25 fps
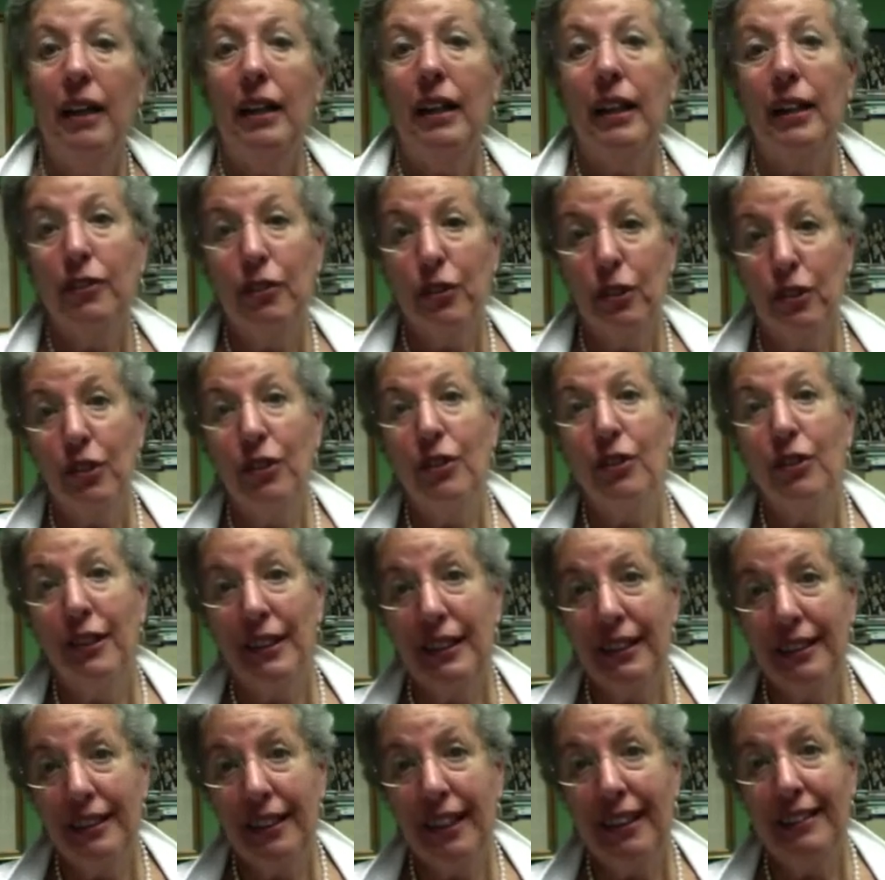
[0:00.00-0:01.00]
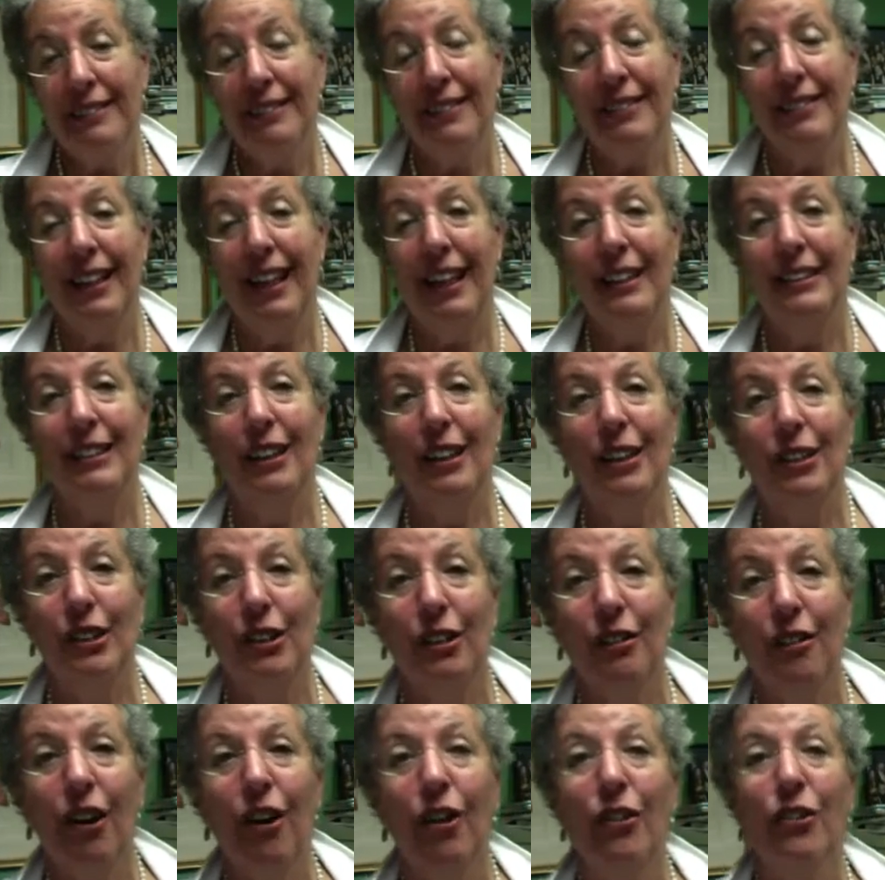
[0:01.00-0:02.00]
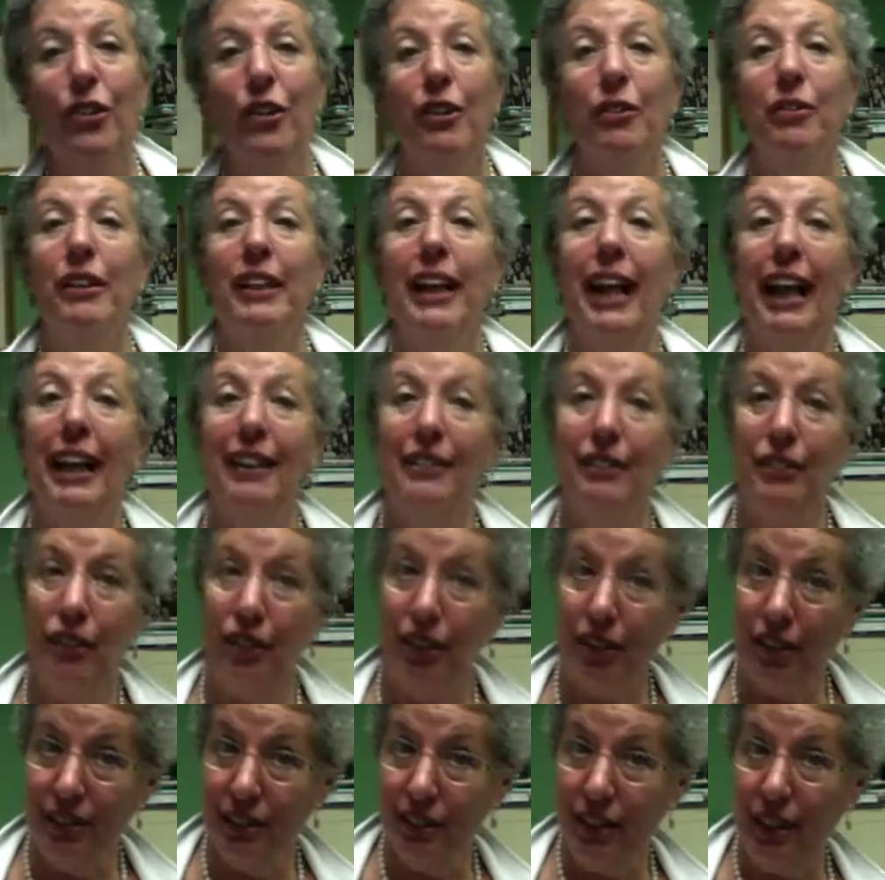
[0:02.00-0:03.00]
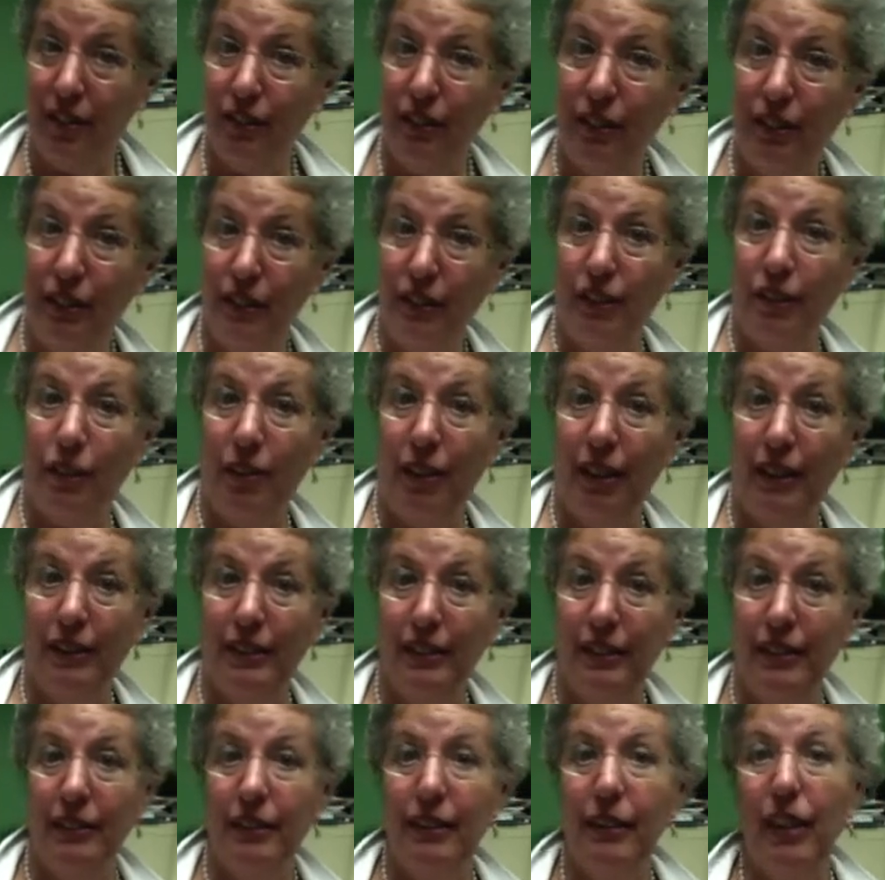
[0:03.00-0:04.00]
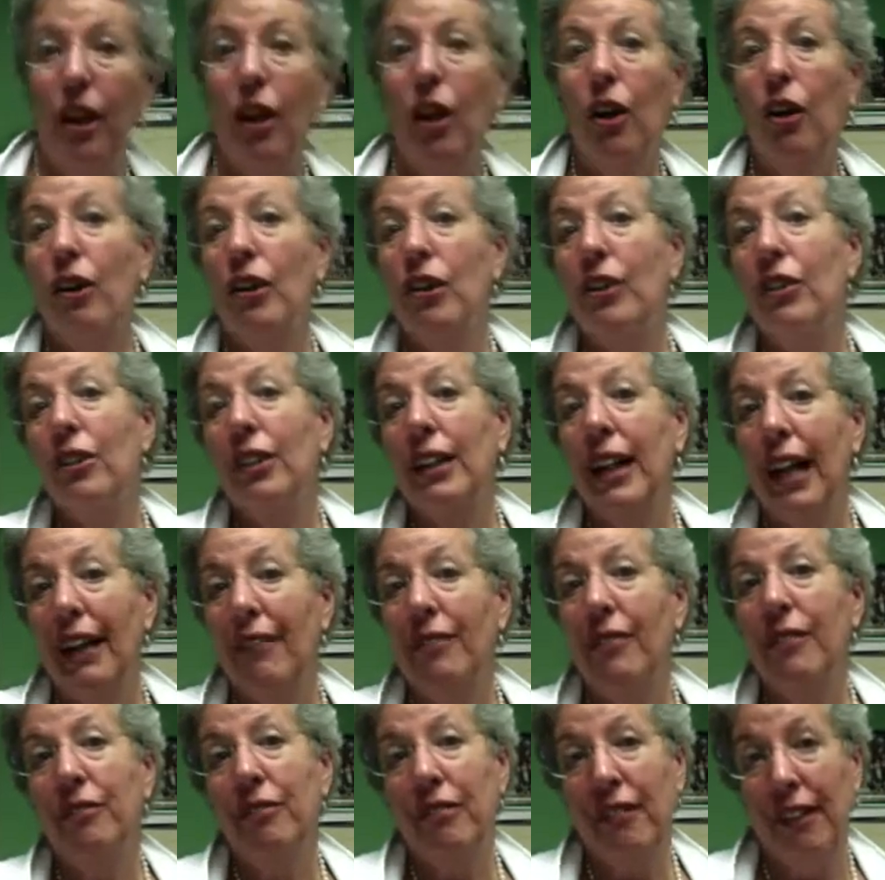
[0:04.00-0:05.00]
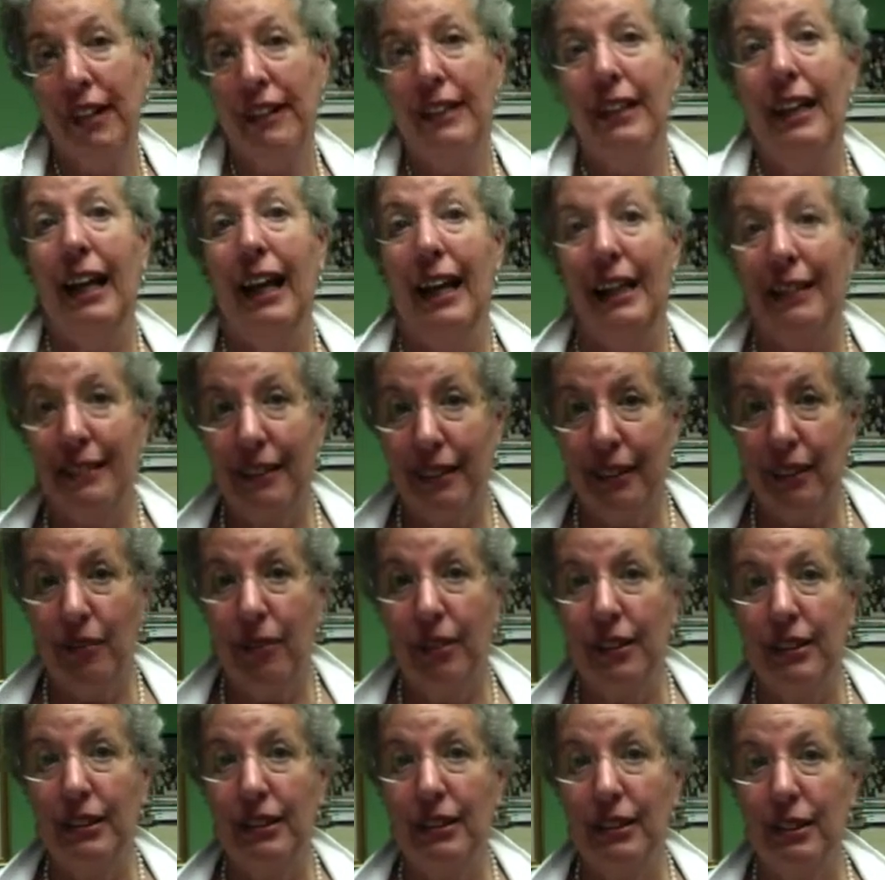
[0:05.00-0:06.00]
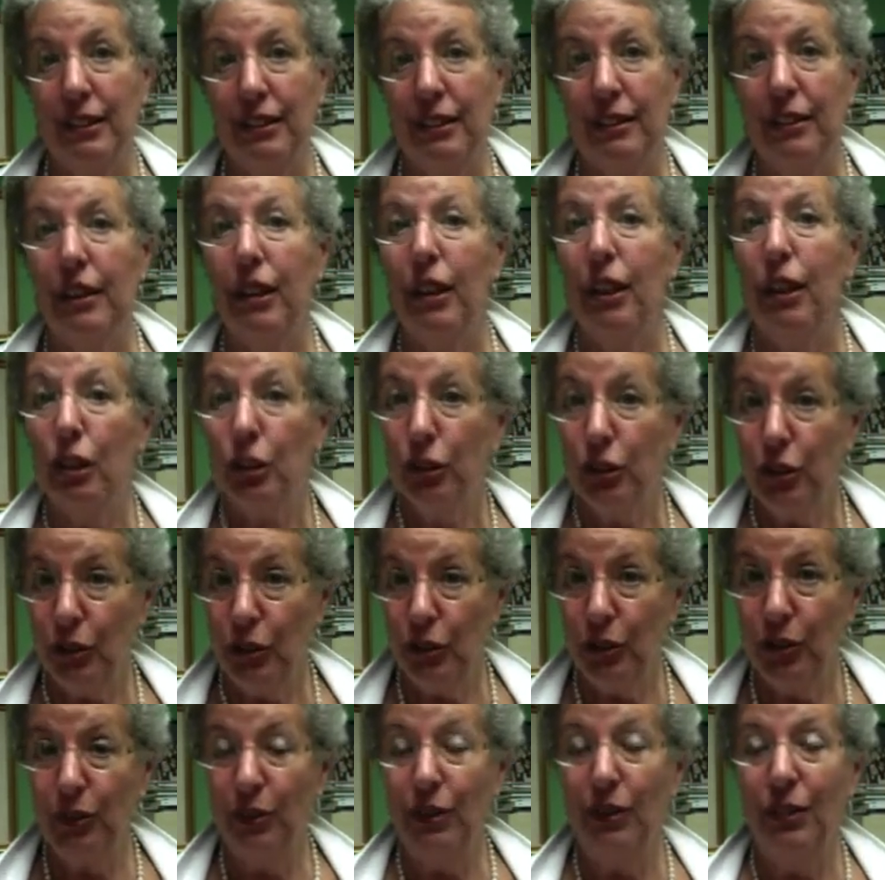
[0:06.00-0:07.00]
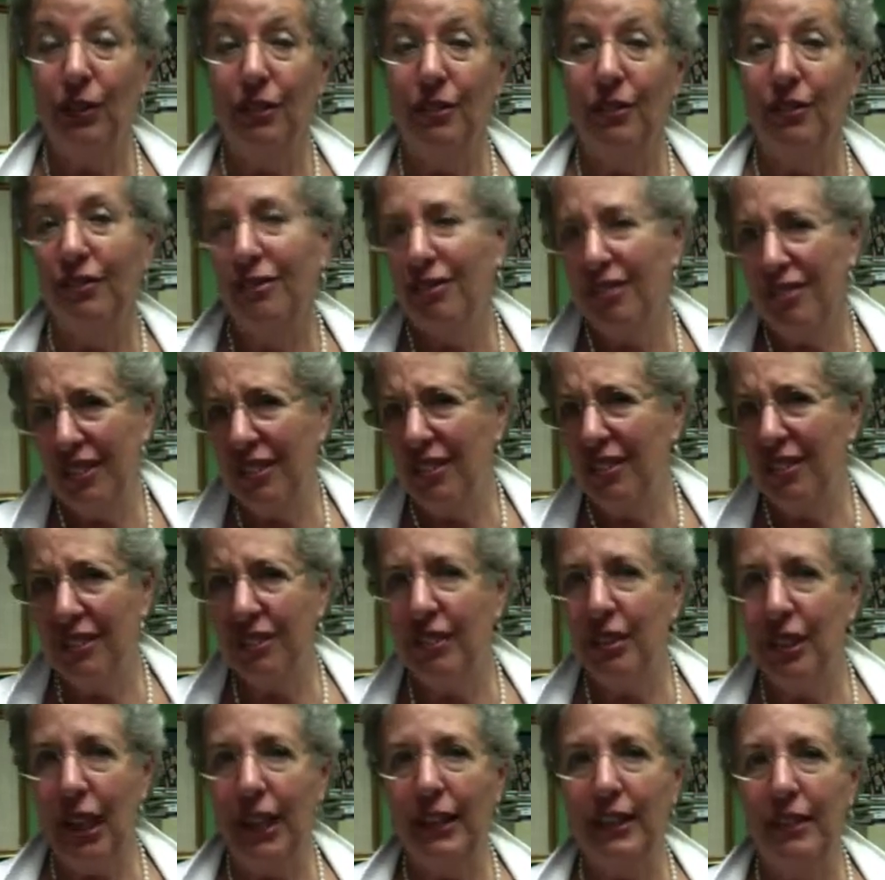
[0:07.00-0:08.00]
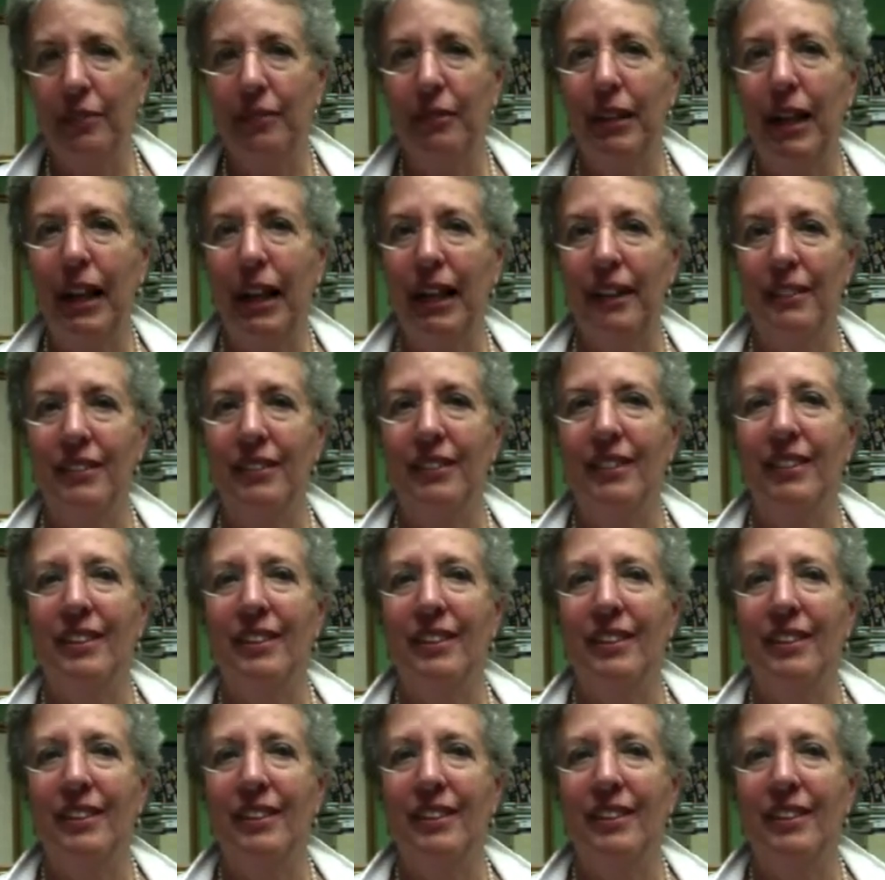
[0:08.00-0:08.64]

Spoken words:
If you're doing this exercise on your own, you would ask yourself these questions, or you could have a friend ask the questions to you. Just jot them down.